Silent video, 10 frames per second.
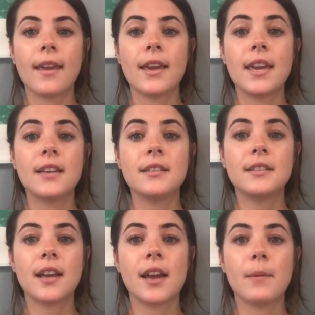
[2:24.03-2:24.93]
He has a
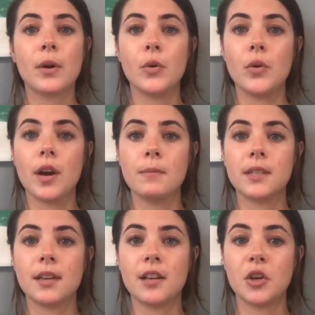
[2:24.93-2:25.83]
say about who comes
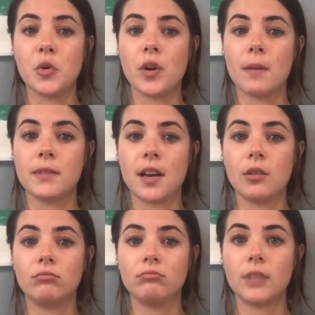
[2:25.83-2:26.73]
in and who comes out,